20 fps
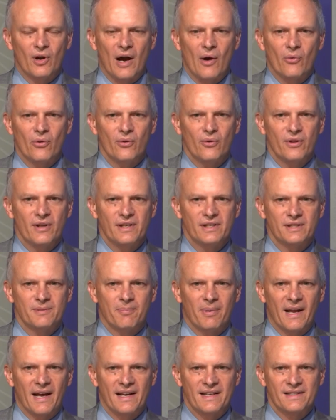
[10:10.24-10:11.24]
how do these
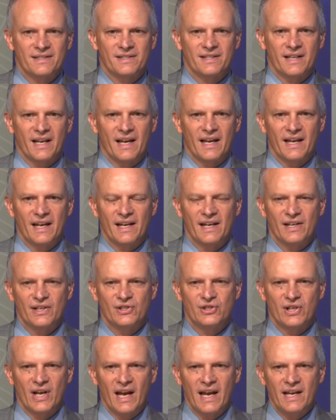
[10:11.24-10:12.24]
plans uh,
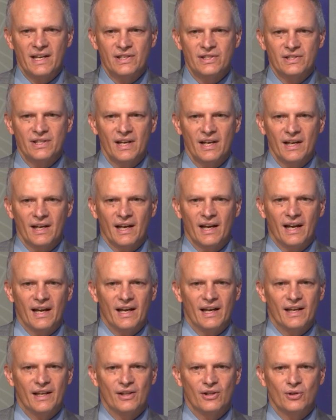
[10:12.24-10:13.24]
change
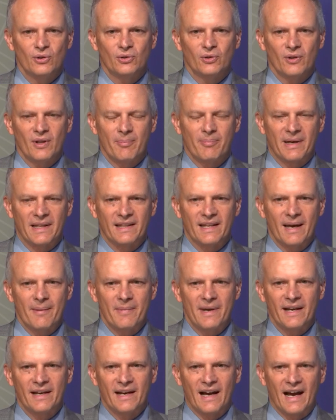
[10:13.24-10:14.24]
uh, due to the
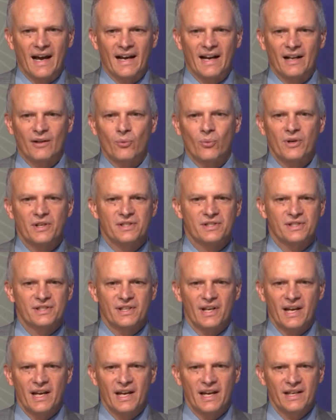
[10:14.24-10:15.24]
pandemic, and at which
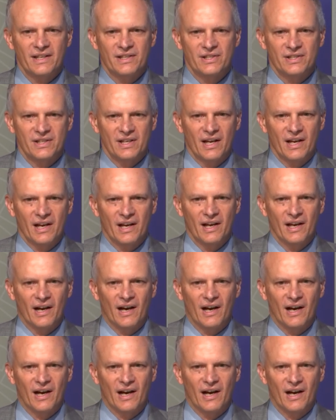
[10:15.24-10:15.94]
stage uh,